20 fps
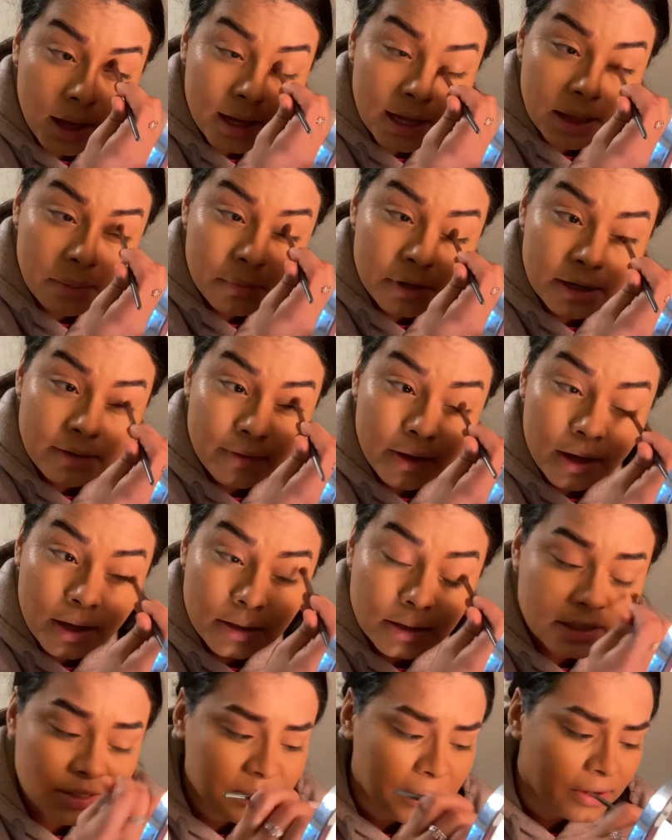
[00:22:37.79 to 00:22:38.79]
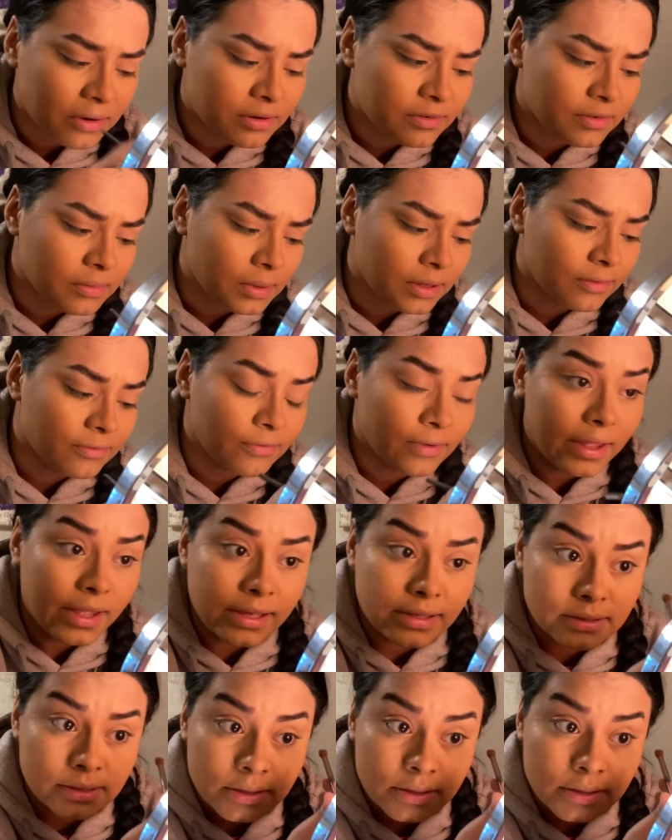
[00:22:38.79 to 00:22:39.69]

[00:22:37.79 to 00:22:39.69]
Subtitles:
can't believe I got this powder for my face.